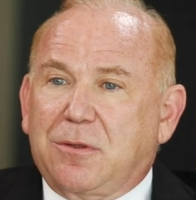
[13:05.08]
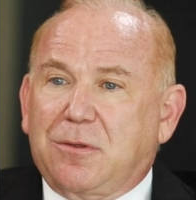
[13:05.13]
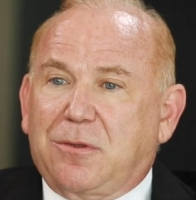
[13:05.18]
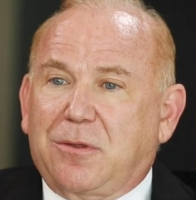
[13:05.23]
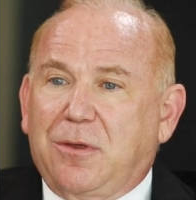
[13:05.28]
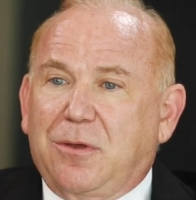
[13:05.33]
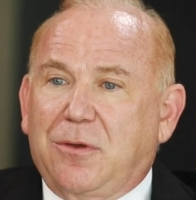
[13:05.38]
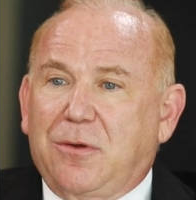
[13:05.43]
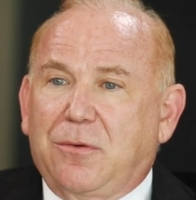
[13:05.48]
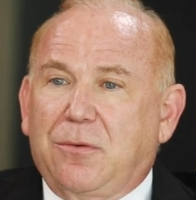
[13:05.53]
to
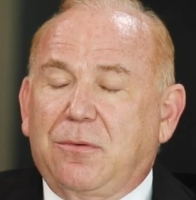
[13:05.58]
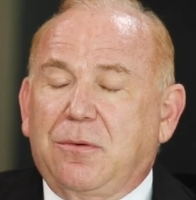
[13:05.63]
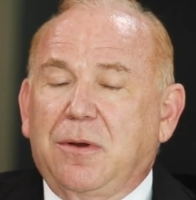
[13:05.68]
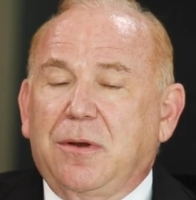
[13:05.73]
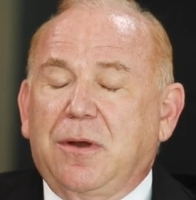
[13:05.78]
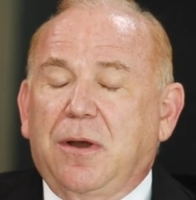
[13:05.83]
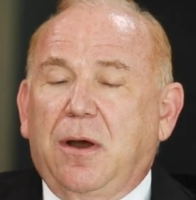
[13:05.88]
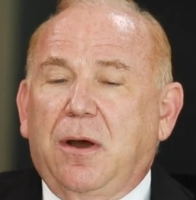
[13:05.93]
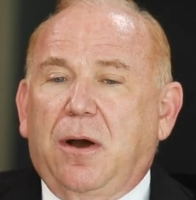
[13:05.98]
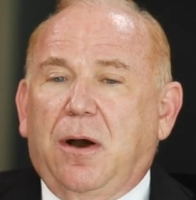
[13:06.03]
do,
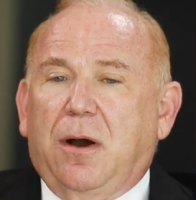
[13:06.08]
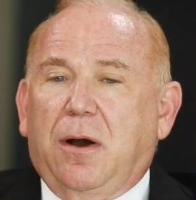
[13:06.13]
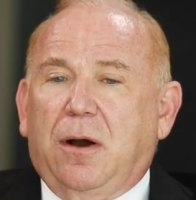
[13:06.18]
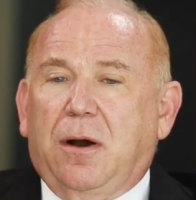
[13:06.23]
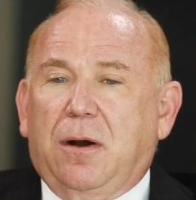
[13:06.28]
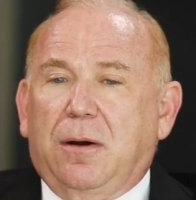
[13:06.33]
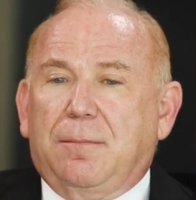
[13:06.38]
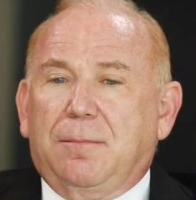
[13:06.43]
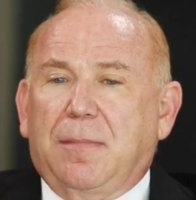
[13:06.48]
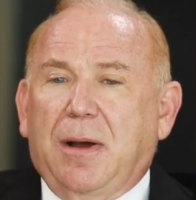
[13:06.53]

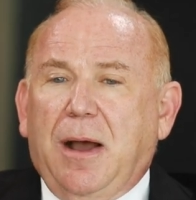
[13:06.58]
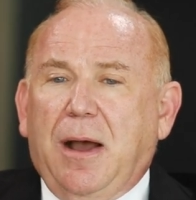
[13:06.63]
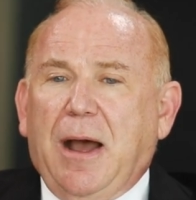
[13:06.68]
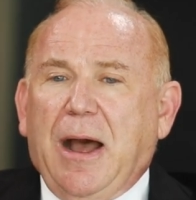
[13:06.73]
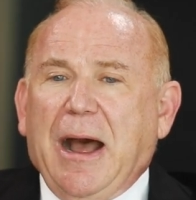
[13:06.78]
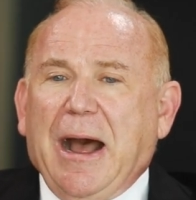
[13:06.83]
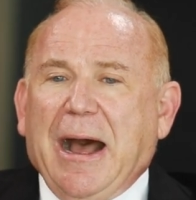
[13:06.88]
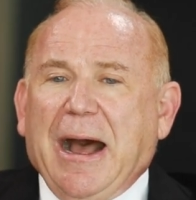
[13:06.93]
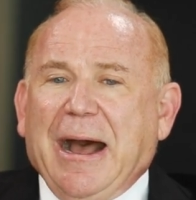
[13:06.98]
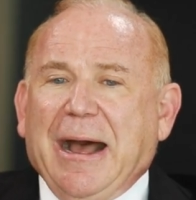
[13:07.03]

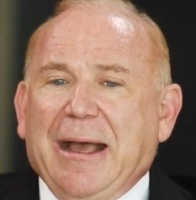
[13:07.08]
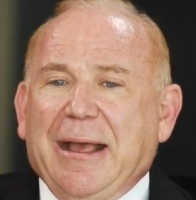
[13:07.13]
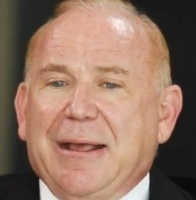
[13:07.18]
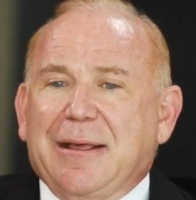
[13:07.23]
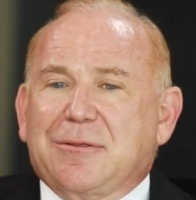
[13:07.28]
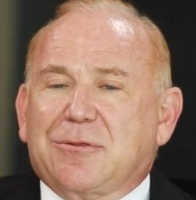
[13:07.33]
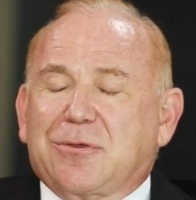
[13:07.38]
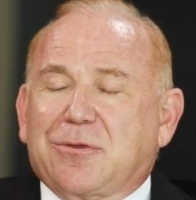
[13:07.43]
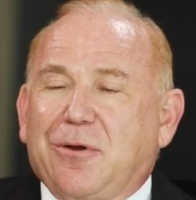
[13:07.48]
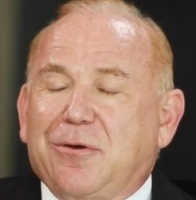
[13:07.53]

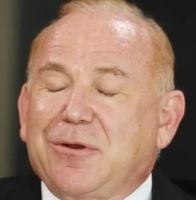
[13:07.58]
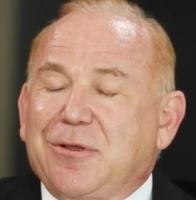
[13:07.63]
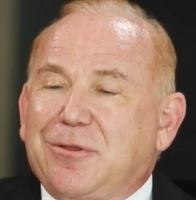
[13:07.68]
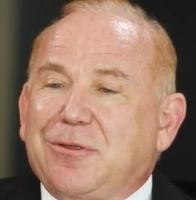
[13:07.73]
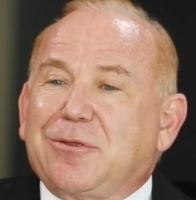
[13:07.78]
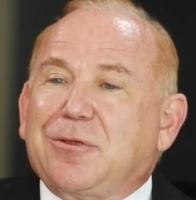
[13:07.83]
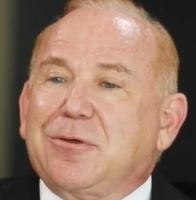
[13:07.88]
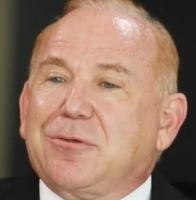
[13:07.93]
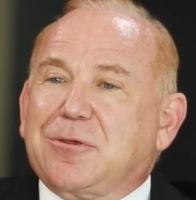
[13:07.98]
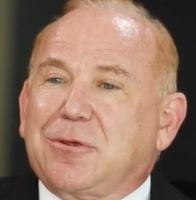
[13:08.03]
I
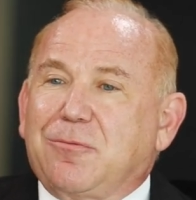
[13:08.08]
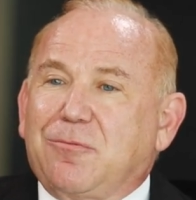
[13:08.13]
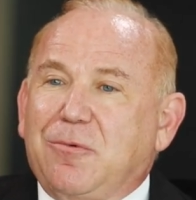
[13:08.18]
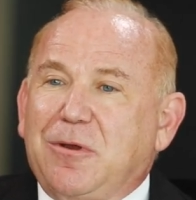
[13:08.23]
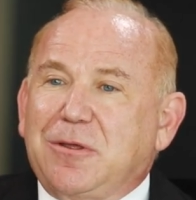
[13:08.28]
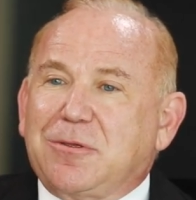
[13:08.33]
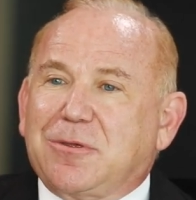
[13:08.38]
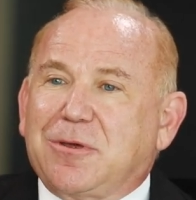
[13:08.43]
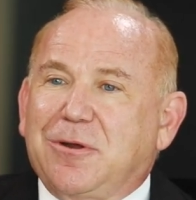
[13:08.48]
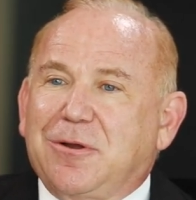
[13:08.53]
started to do some
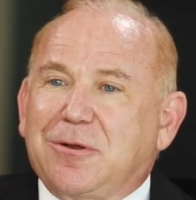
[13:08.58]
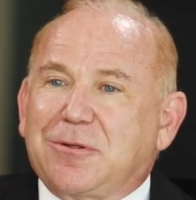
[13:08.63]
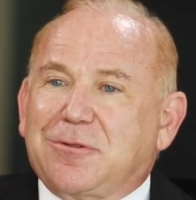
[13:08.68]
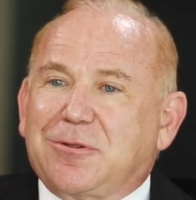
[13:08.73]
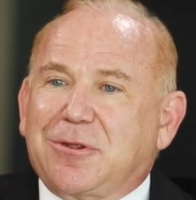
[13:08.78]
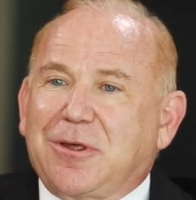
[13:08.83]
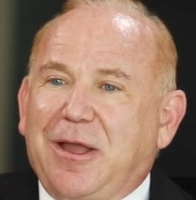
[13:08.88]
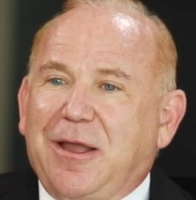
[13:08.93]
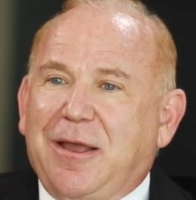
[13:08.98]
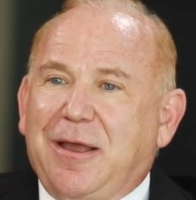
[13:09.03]

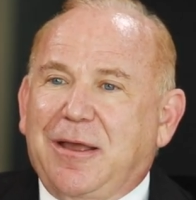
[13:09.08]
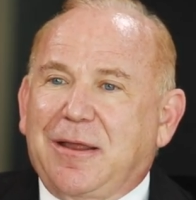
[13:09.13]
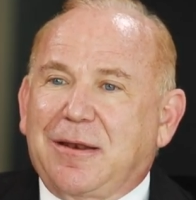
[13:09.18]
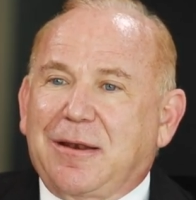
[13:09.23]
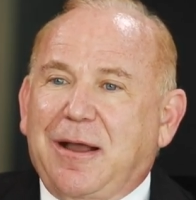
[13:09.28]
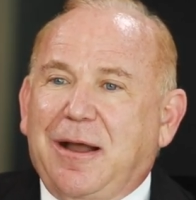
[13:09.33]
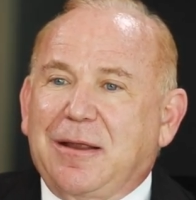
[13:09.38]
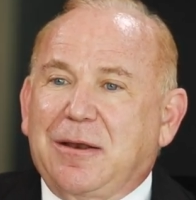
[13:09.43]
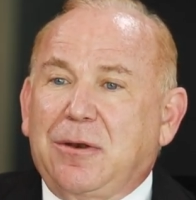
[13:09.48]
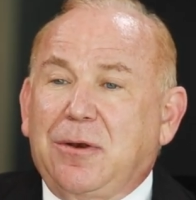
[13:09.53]
research,
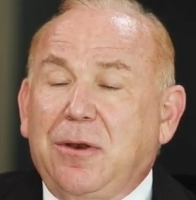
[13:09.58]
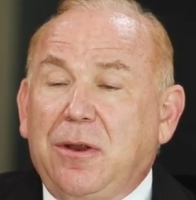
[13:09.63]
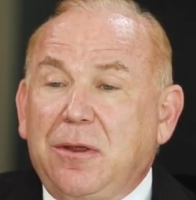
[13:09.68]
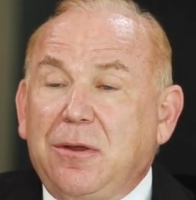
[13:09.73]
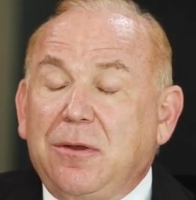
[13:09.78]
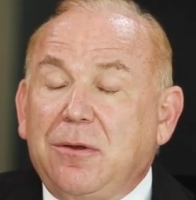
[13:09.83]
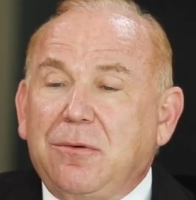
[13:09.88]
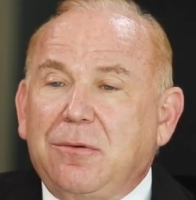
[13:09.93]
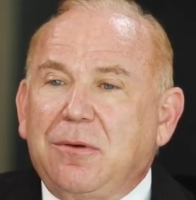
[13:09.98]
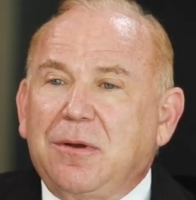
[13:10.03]
and I
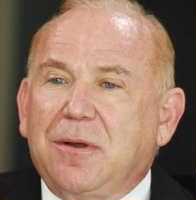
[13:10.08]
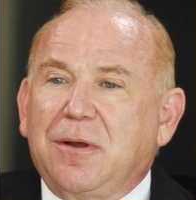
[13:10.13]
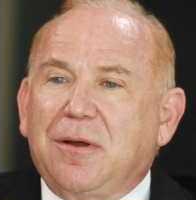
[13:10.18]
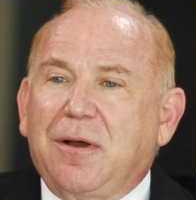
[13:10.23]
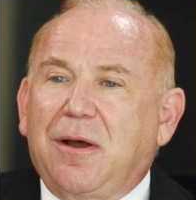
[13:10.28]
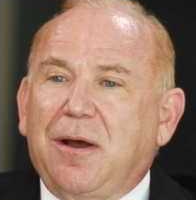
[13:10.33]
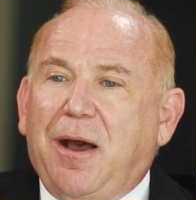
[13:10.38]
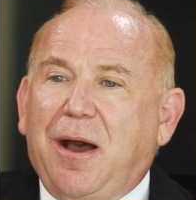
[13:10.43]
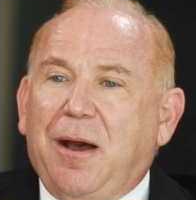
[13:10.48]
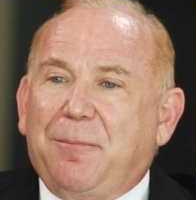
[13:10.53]
knew
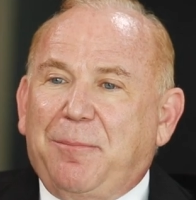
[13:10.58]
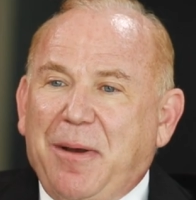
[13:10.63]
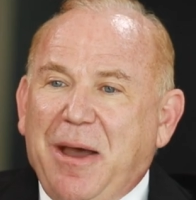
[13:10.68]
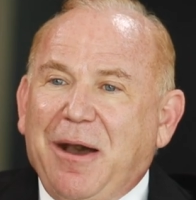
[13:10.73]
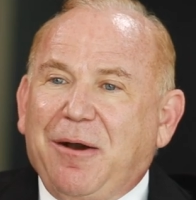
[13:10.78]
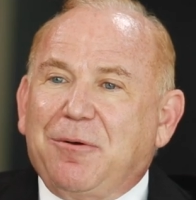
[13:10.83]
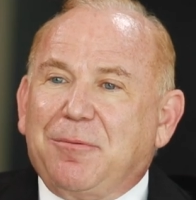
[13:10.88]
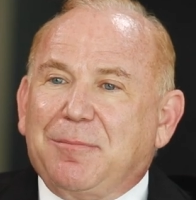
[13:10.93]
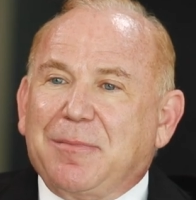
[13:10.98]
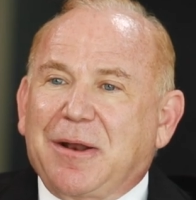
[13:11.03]

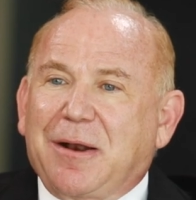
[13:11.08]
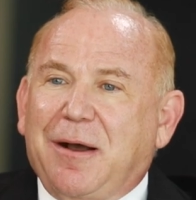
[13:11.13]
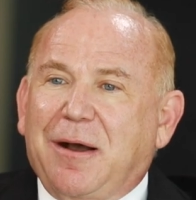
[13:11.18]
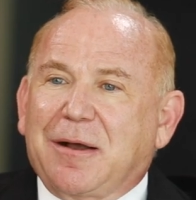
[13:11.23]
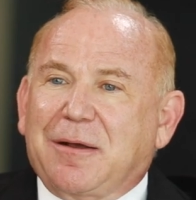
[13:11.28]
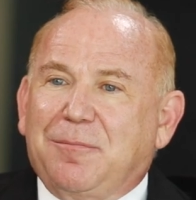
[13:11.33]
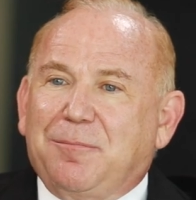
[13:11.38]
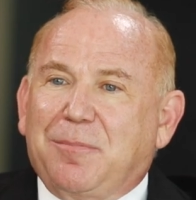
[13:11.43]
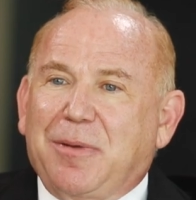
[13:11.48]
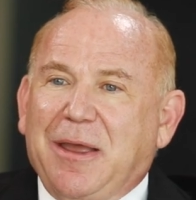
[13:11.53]
about
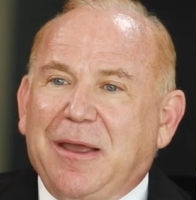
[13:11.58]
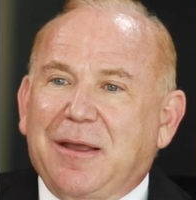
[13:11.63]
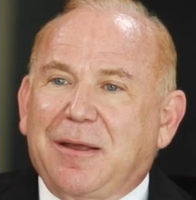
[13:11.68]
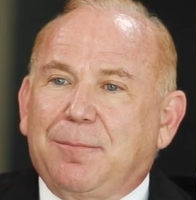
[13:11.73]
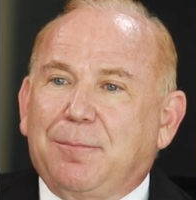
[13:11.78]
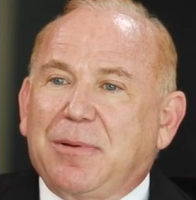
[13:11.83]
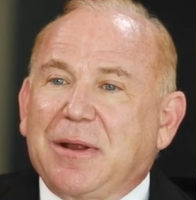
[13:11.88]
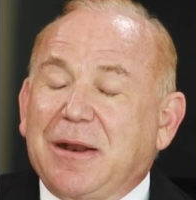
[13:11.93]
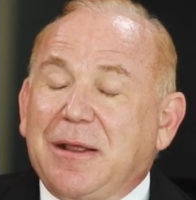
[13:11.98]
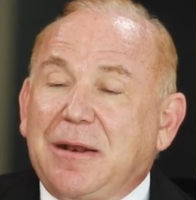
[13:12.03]
Menachem
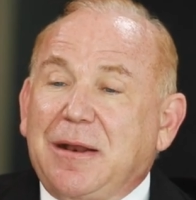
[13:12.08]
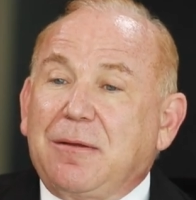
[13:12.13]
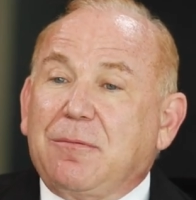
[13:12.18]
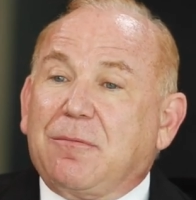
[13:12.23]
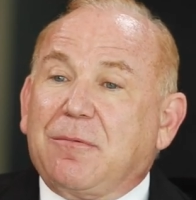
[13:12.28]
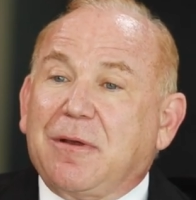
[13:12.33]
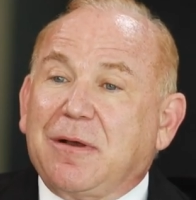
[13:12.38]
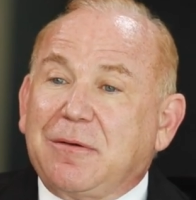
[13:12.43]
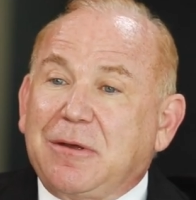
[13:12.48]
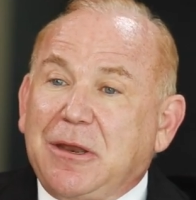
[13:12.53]
Begin, but I
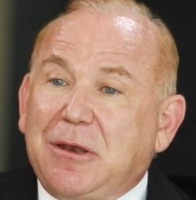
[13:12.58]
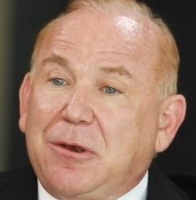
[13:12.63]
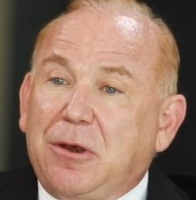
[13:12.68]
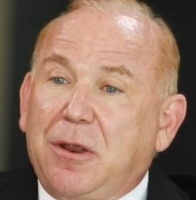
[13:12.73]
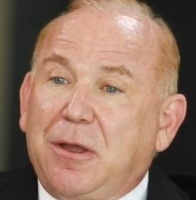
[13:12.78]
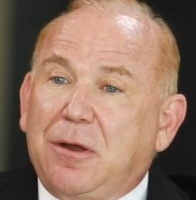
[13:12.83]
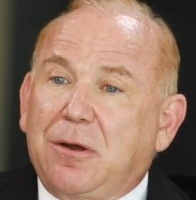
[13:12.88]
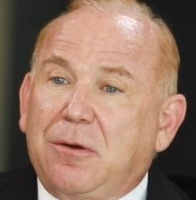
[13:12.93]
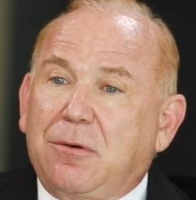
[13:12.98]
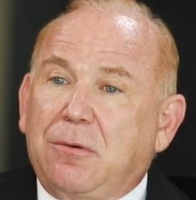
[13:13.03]
didn't really
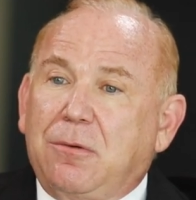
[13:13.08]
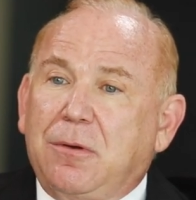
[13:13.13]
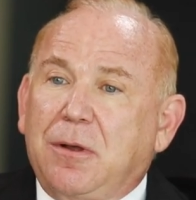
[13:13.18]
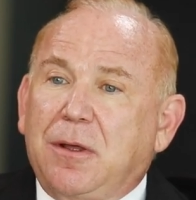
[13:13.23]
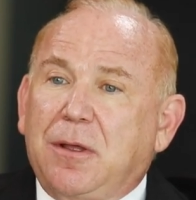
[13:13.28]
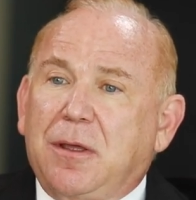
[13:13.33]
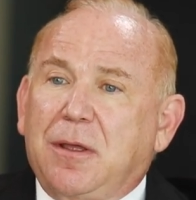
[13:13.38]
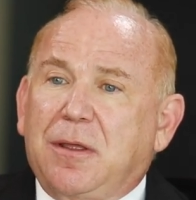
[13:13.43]
know